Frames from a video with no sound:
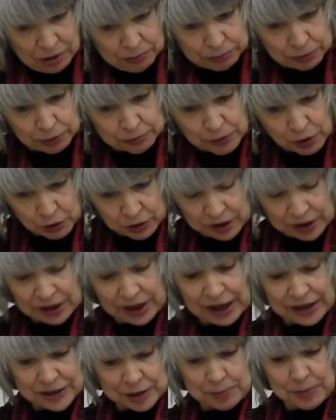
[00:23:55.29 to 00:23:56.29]
promoting
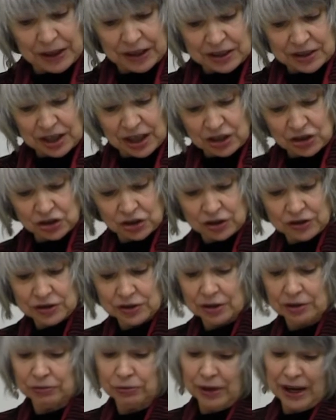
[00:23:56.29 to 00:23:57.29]
expectations
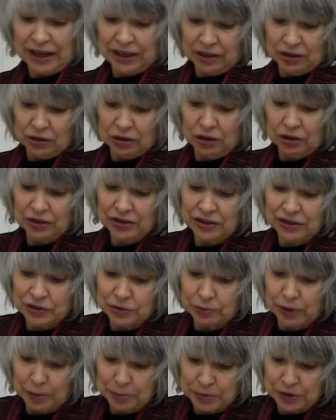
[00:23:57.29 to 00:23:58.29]
of radical
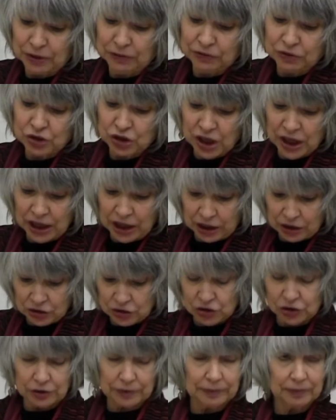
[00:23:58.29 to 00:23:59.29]
disruptive
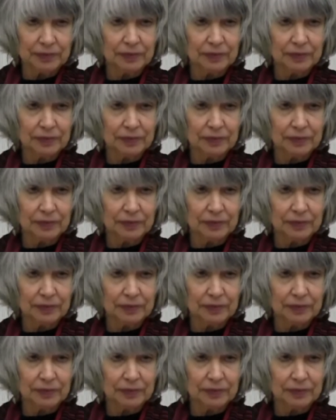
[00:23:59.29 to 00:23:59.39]
change.